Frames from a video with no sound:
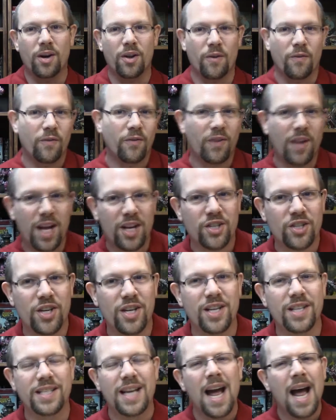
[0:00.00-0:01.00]
the flesh
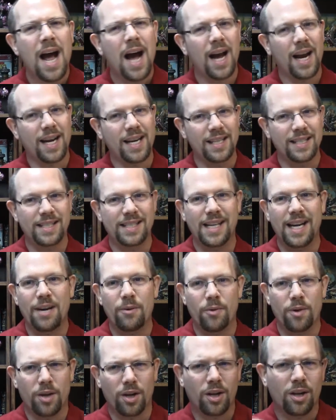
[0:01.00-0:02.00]
is, I can see
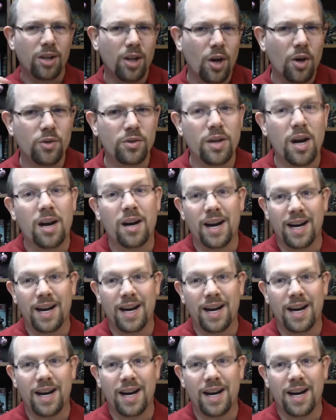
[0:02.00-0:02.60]
where the clothes are,